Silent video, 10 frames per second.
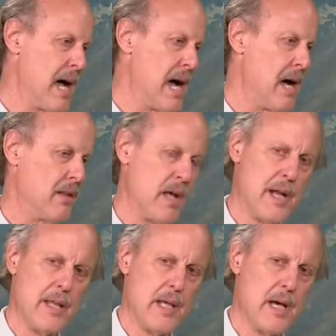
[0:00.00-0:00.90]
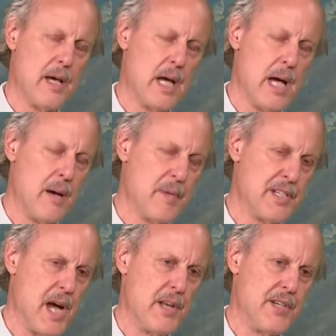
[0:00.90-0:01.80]
a lot of the
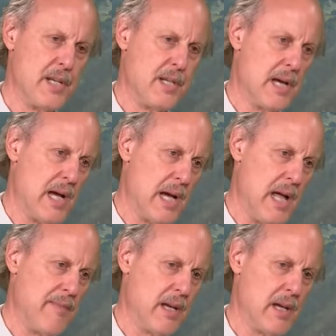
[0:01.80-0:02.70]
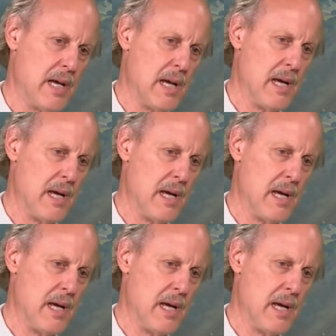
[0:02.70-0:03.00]
masajid having